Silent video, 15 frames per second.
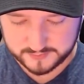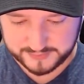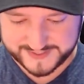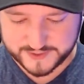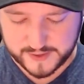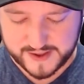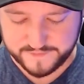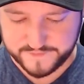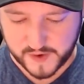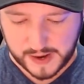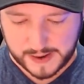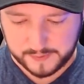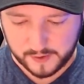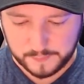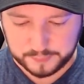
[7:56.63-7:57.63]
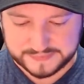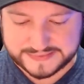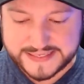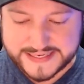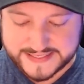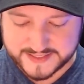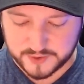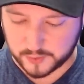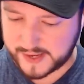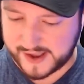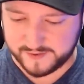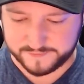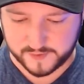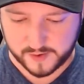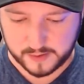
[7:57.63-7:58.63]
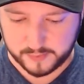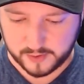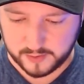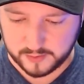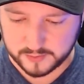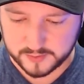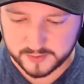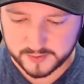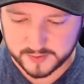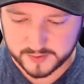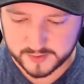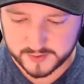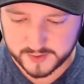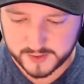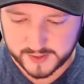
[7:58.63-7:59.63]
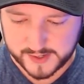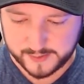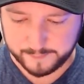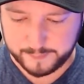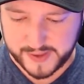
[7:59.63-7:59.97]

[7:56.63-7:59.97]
Please don't have fireball. Please don't have fireball. I'm